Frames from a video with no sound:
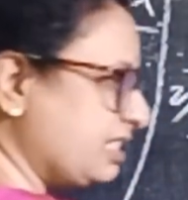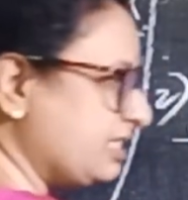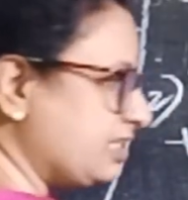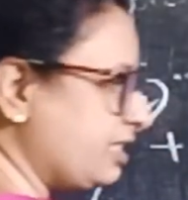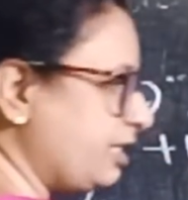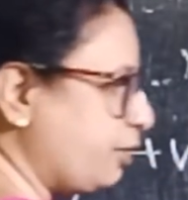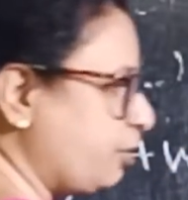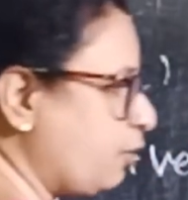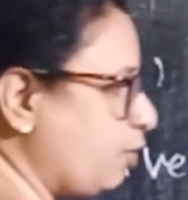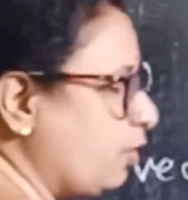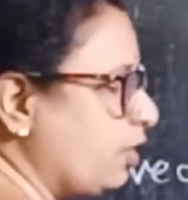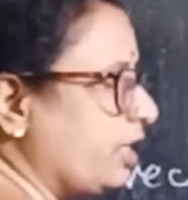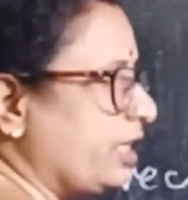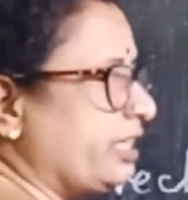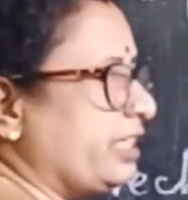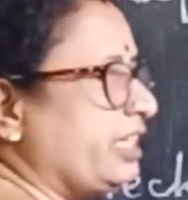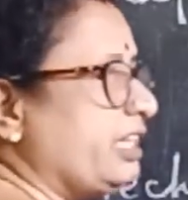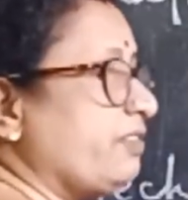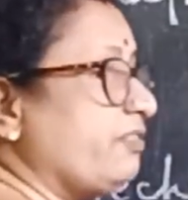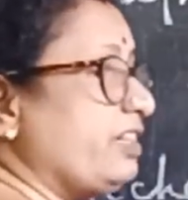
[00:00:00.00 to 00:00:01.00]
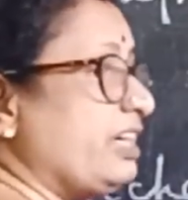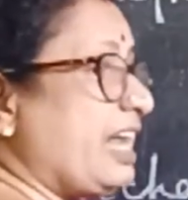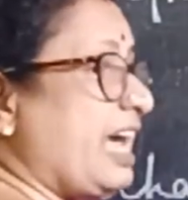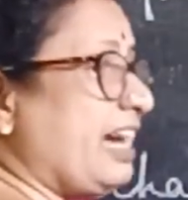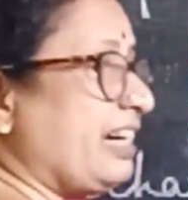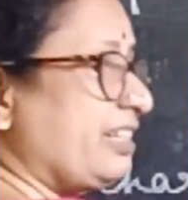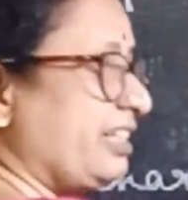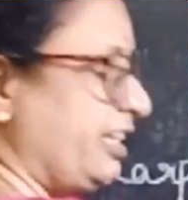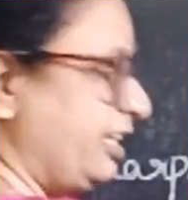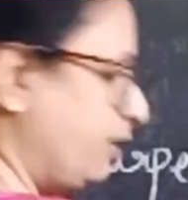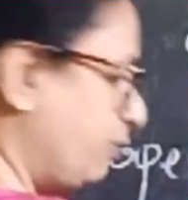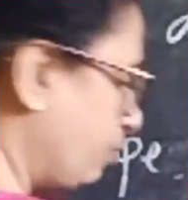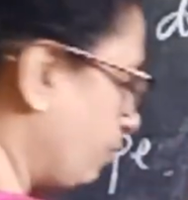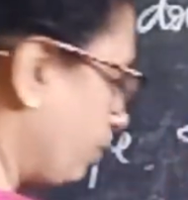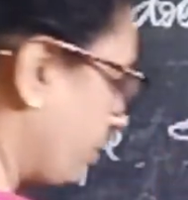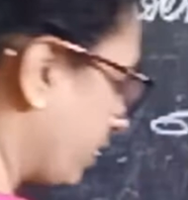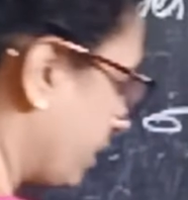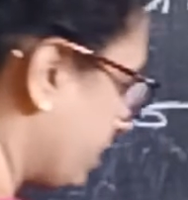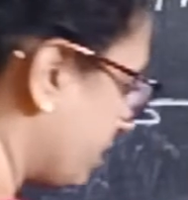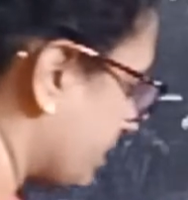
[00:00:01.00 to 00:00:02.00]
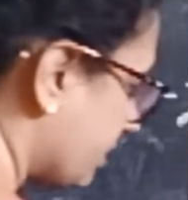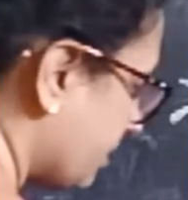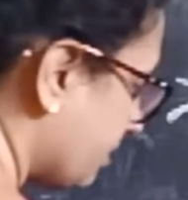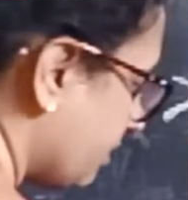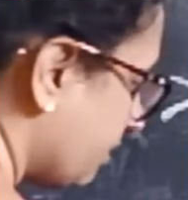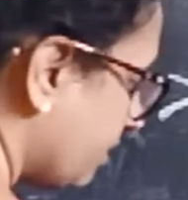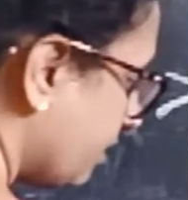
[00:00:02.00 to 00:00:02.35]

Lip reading: 0, E will act inwards,